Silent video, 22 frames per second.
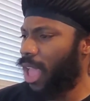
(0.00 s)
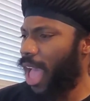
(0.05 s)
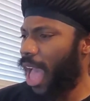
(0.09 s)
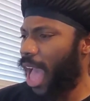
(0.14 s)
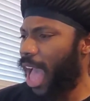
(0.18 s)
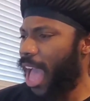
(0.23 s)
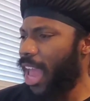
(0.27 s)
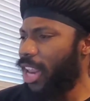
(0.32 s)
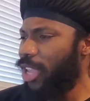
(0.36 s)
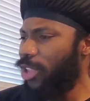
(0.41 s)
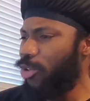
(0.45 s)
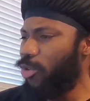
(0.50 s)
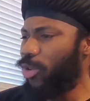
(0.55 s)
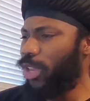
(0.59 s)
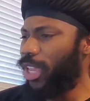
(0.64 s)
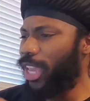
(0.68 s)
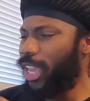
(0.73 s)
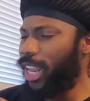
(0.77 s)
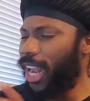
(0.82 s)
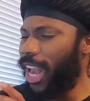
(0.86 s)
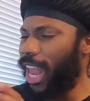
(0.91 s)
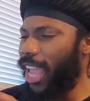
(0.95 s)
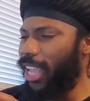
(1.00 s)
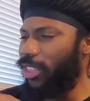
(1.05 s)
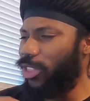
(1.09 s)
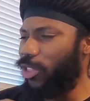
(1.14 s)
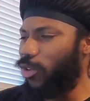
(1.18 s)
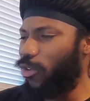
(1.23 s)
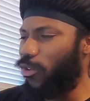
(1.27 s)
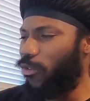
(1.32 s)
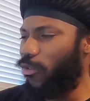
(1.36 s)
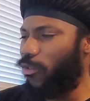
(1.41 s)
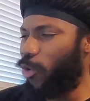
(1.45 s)
How do you get, like,
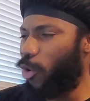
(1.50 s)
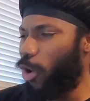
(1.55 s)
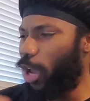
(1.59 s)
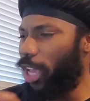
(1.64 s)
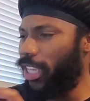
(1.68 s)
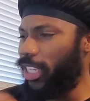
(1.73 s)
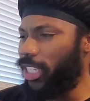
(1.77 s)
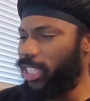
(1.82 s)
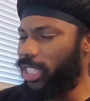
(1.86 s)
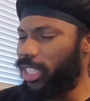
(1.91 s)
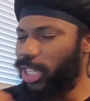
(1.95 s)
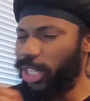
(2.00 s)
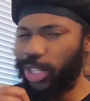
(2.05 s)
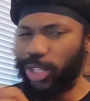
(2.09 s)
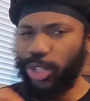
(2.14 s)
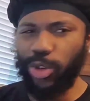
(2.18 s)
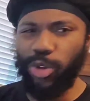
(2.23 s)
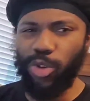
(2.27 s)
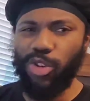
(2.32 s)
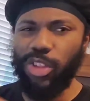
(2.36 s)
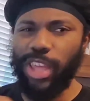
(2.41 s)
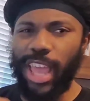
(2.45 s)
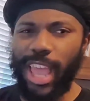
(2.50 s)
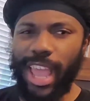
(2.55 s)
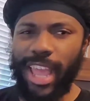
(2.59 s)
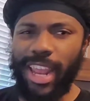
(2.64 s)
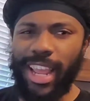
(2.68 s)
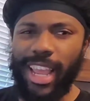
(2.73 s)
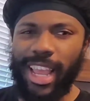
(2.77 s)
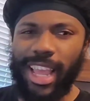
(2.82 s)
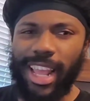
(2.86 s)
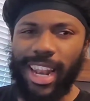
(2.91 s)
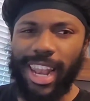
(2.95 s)
the voice to do
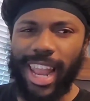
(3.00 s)
that?